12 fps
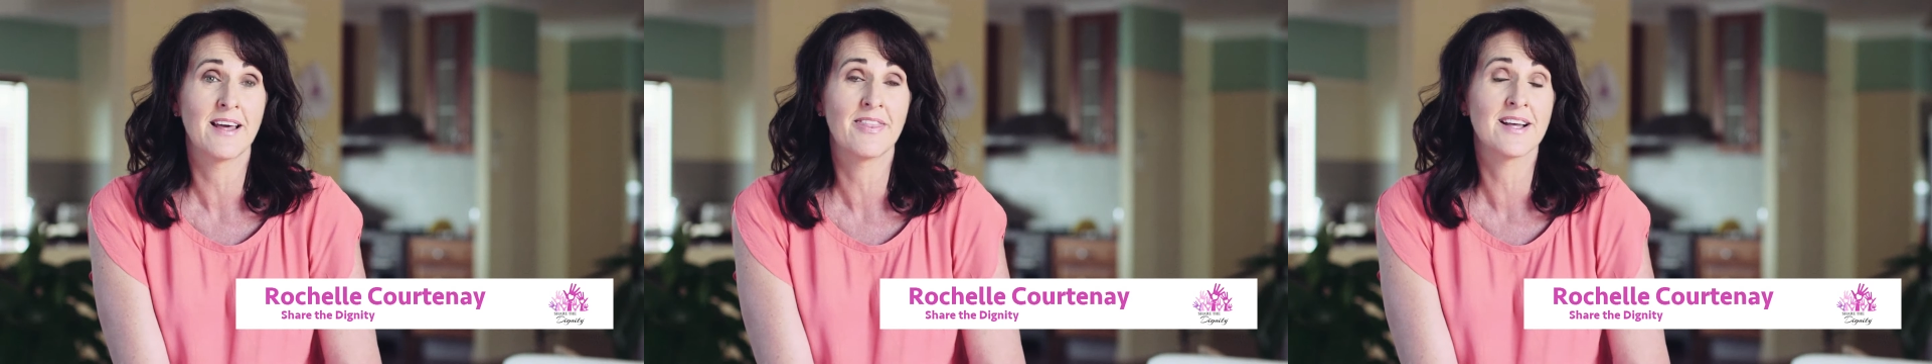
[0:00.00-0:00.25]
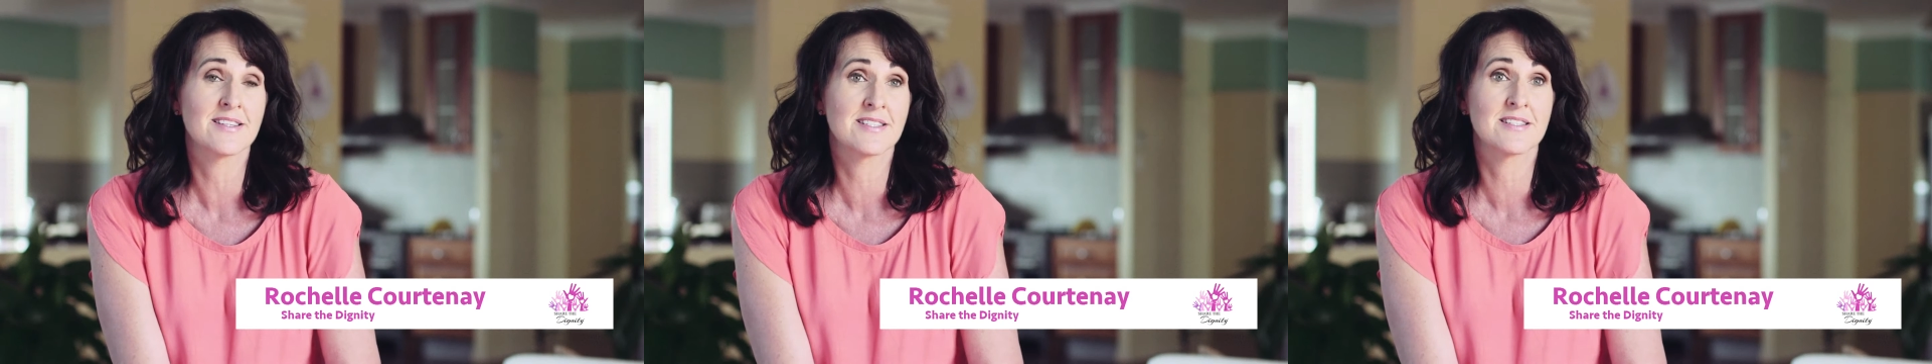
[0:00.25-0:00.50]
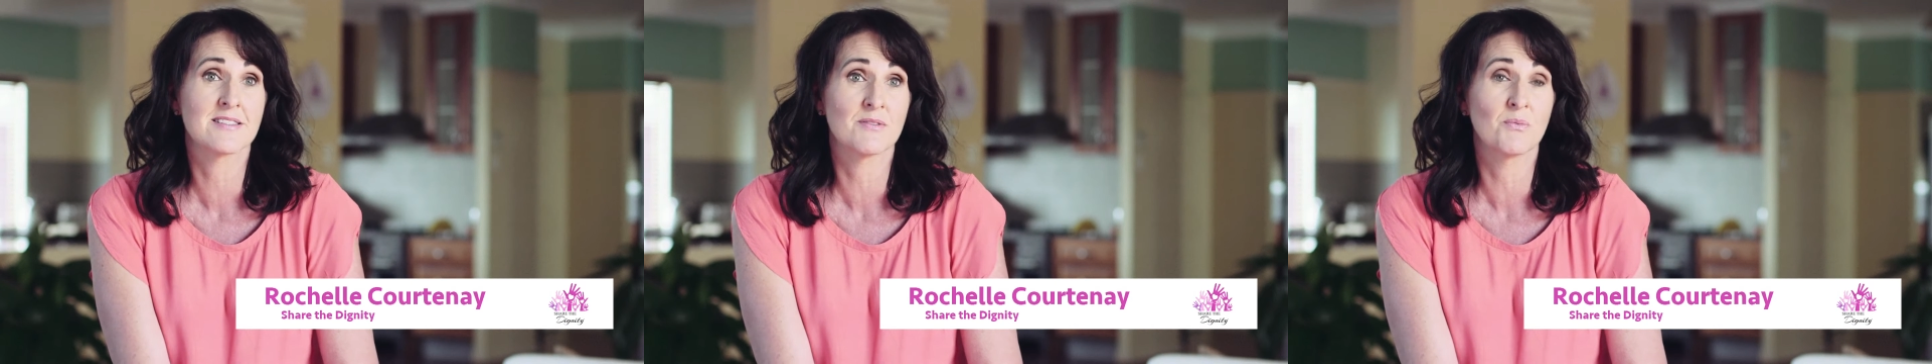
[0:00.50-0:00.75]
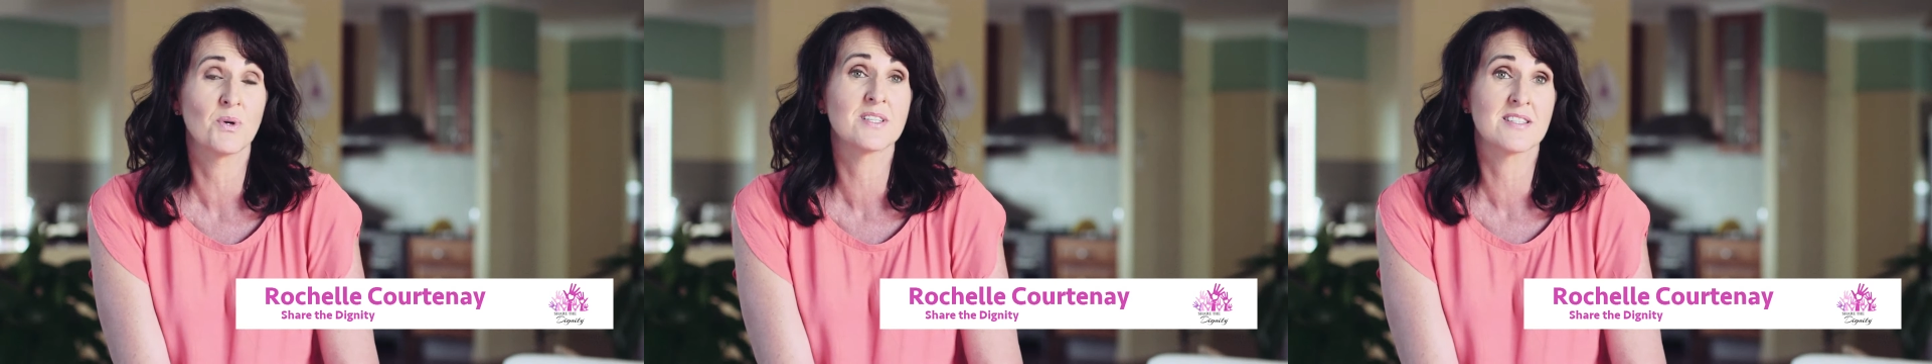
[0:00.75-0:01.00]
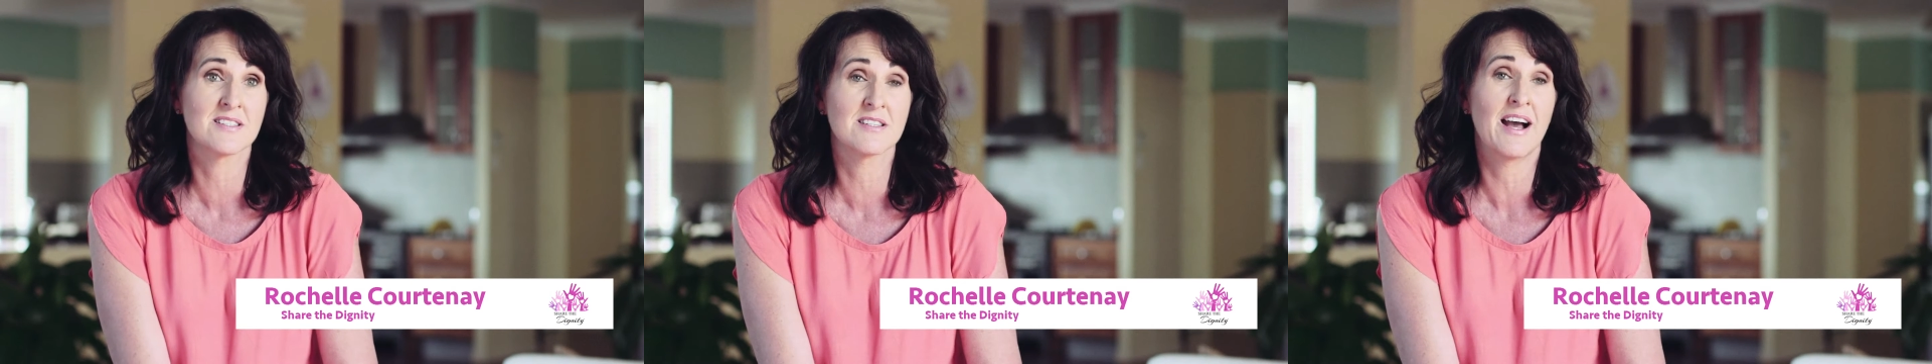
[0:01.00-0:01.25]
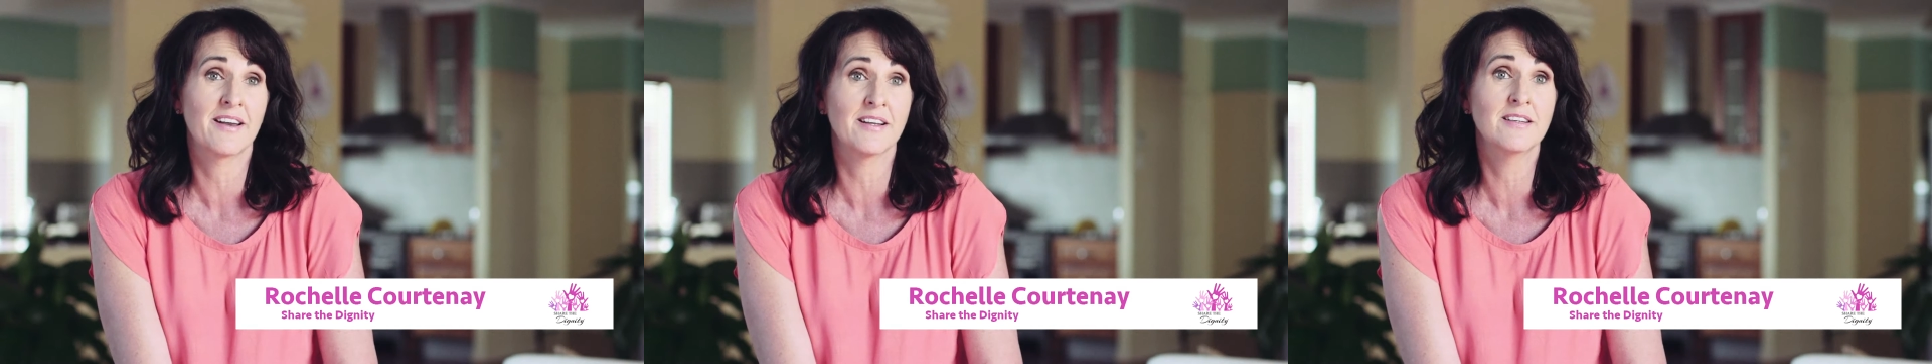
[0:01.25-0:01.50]
And that's what
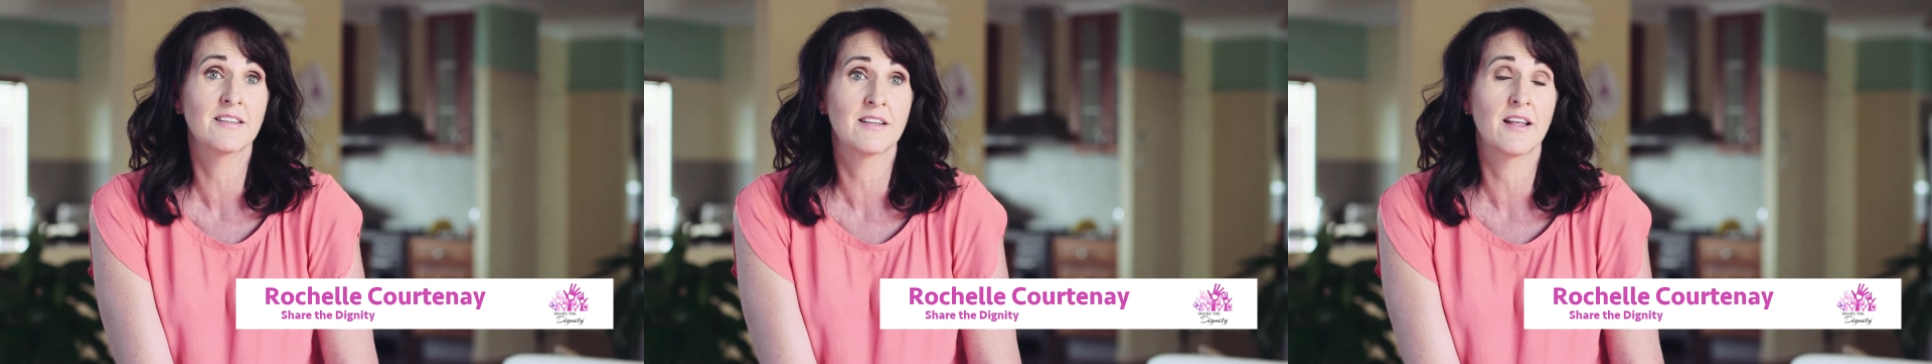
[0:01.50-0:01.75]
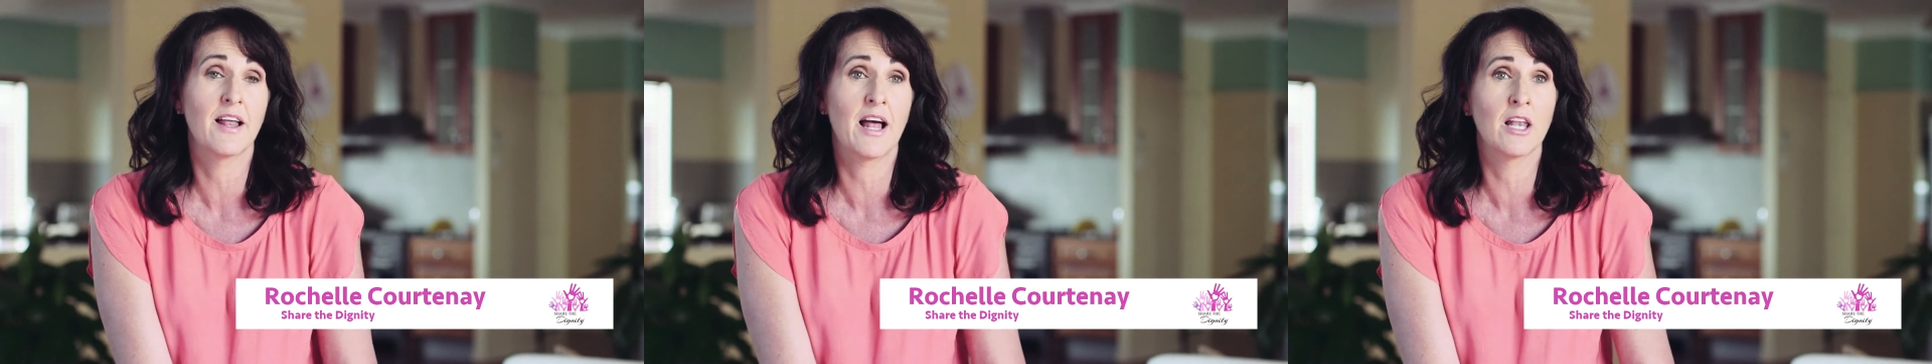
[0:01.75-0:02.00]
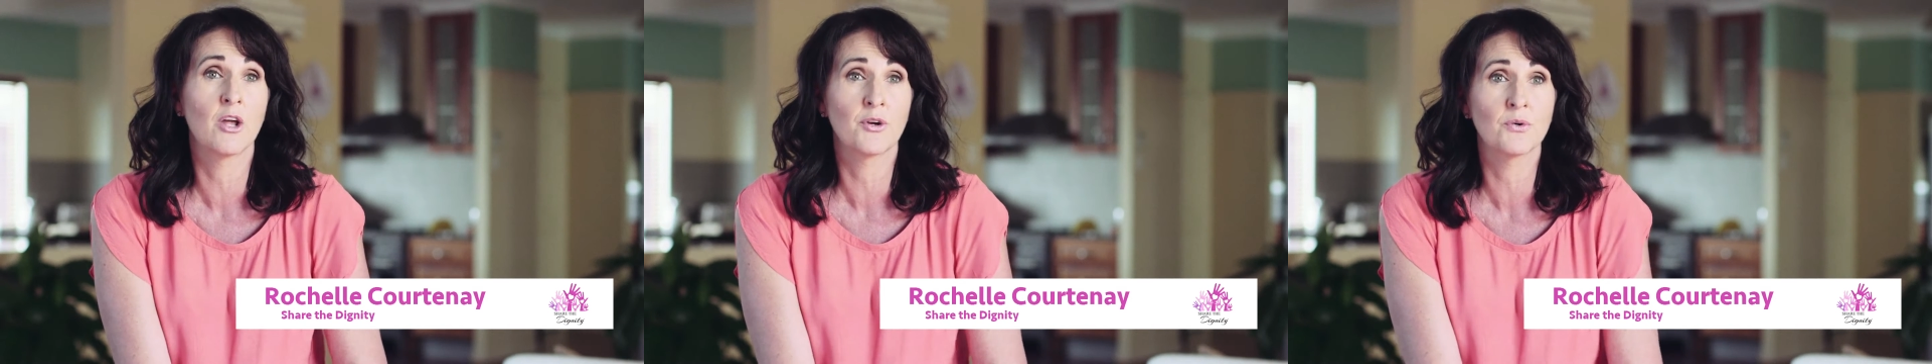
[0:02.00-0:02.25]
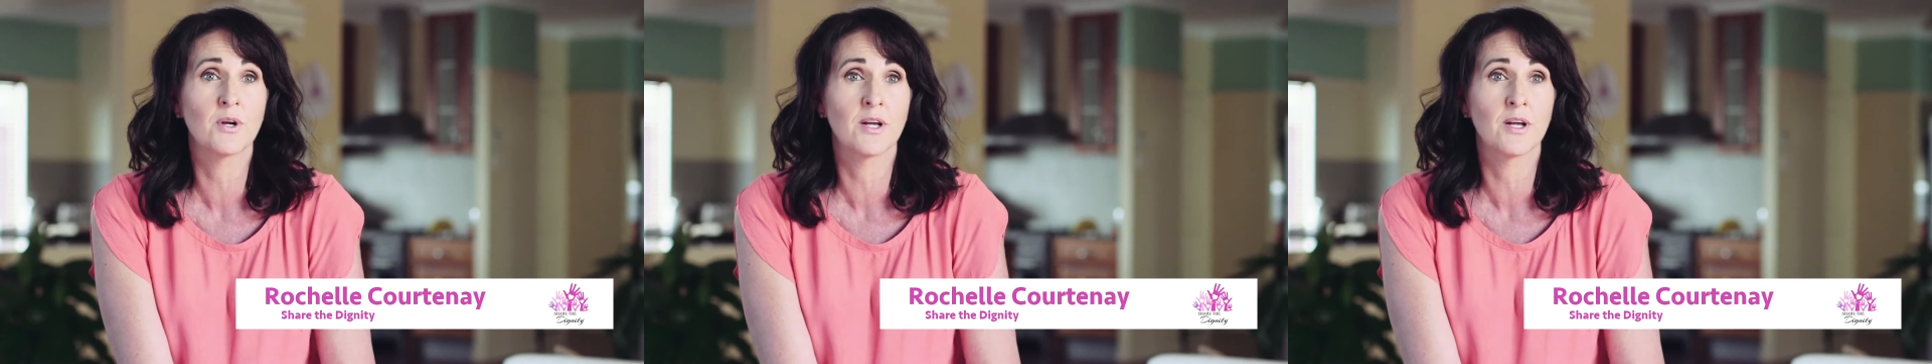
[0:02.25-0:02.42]
started a local